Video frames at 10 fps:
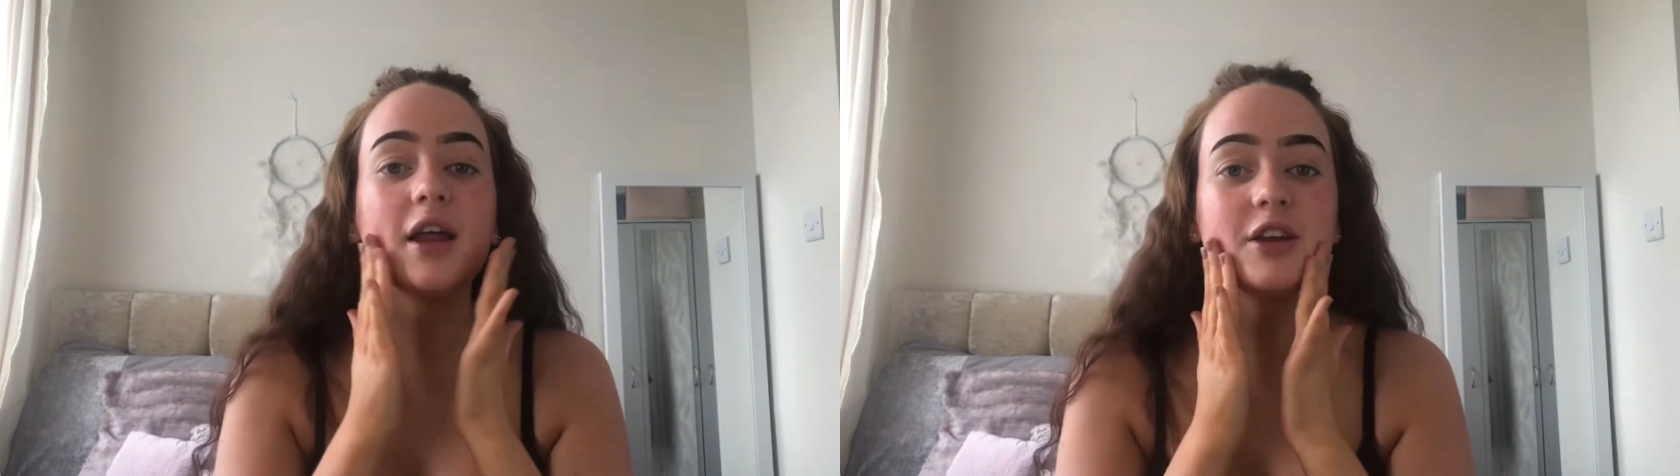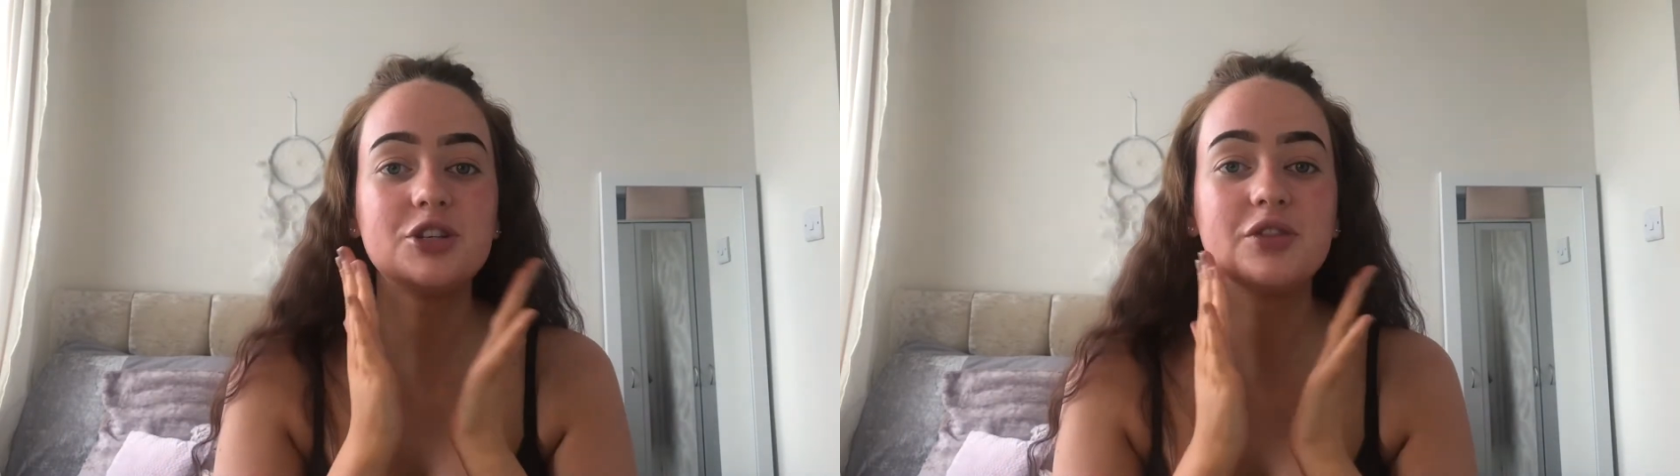
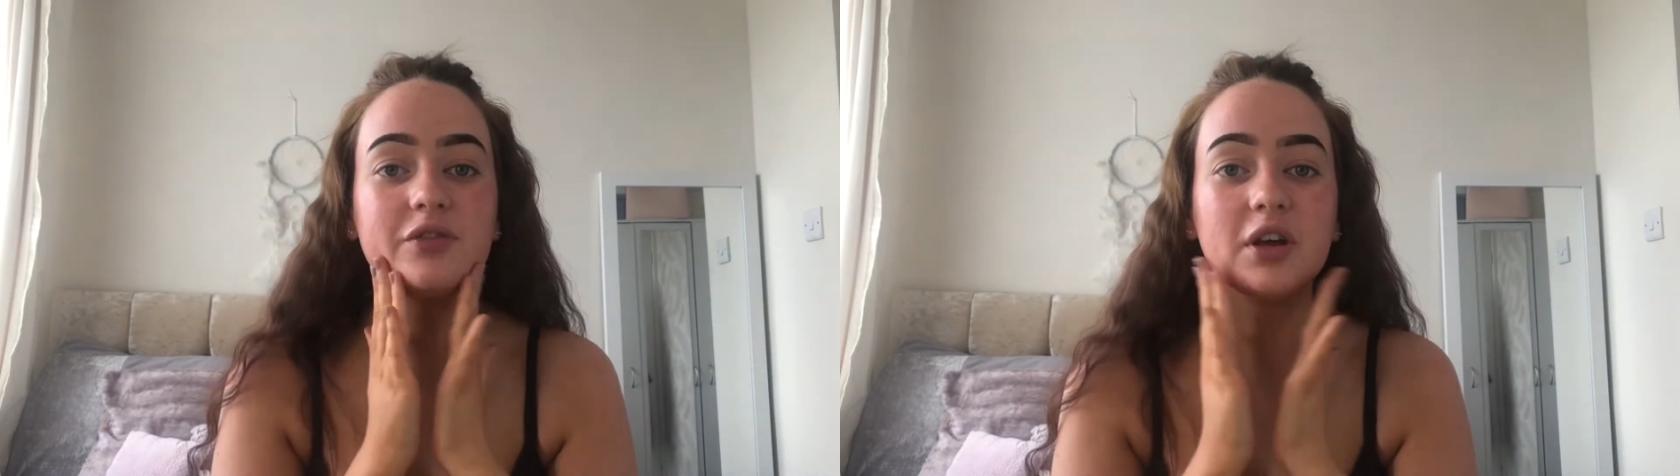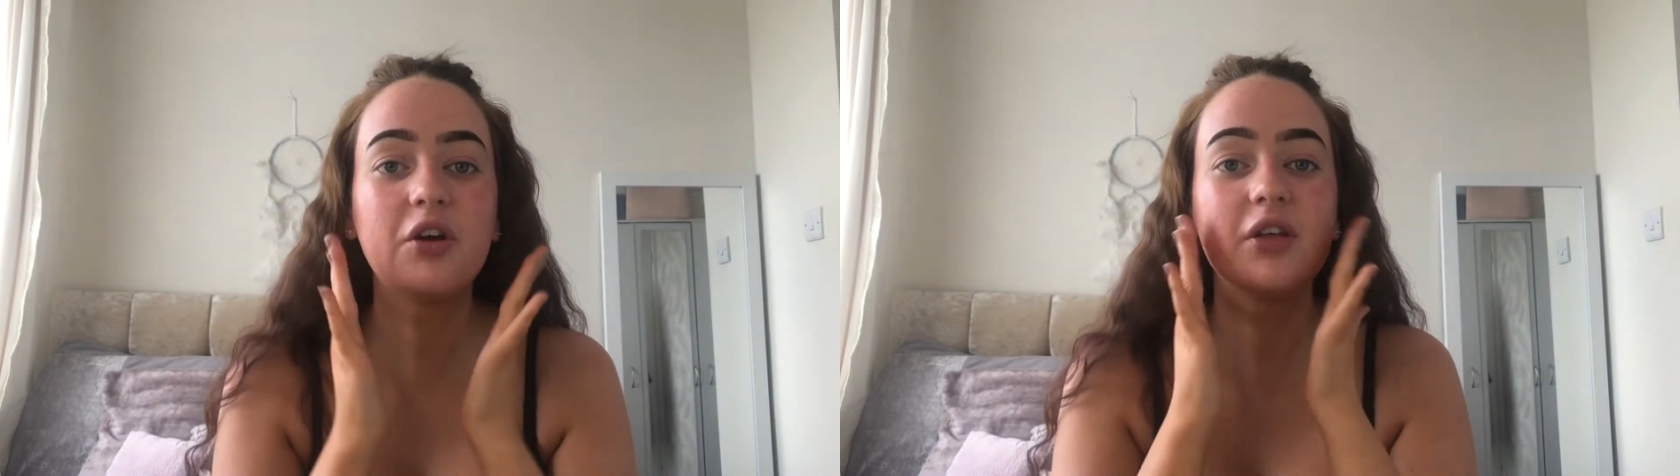you should
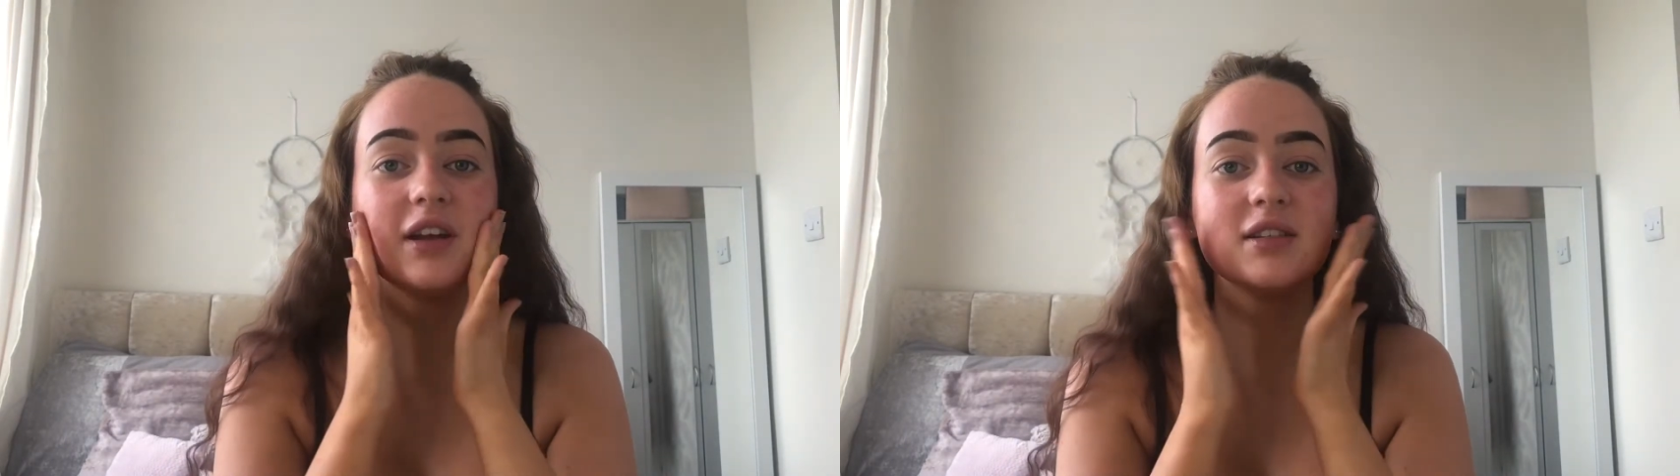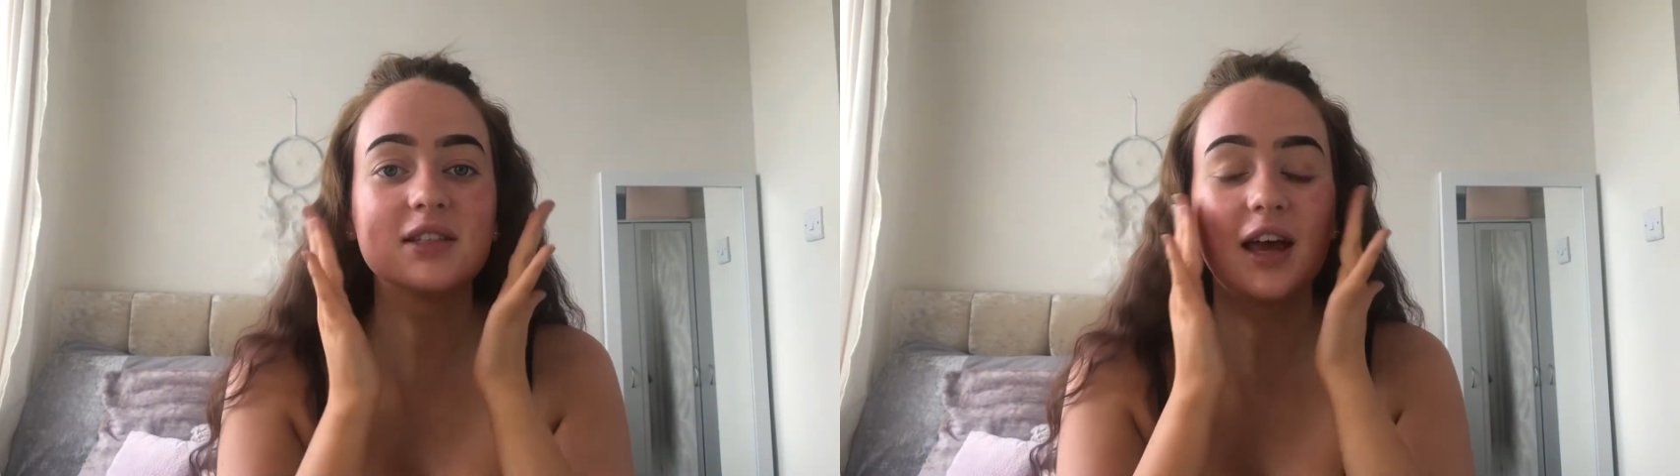feel that
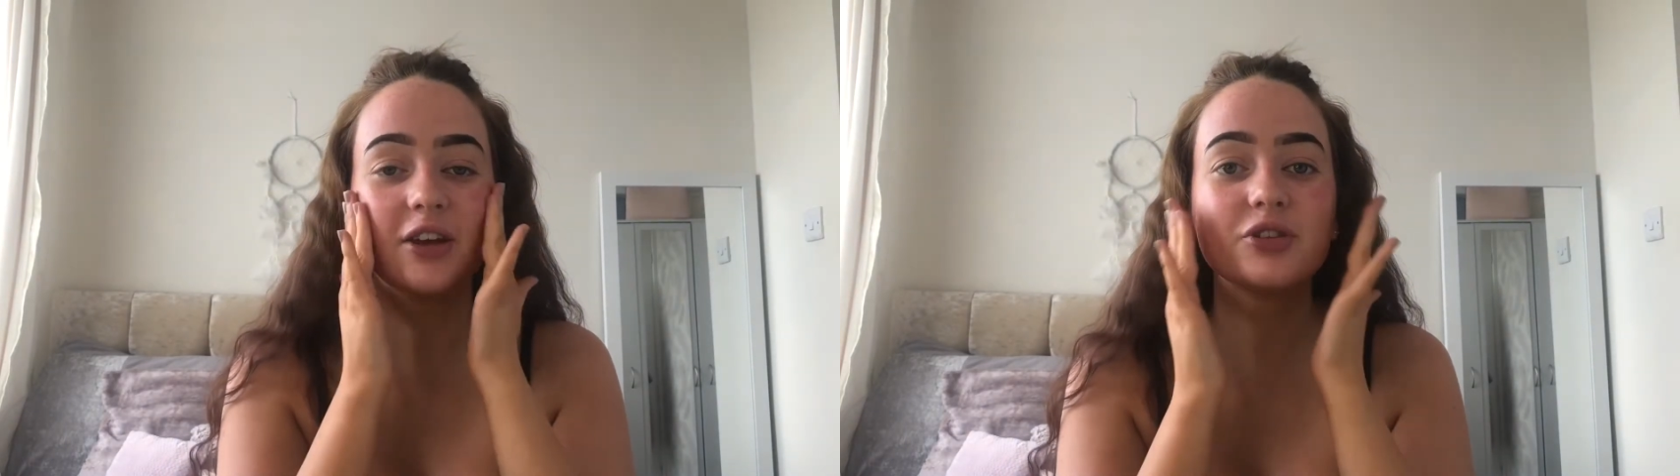it's like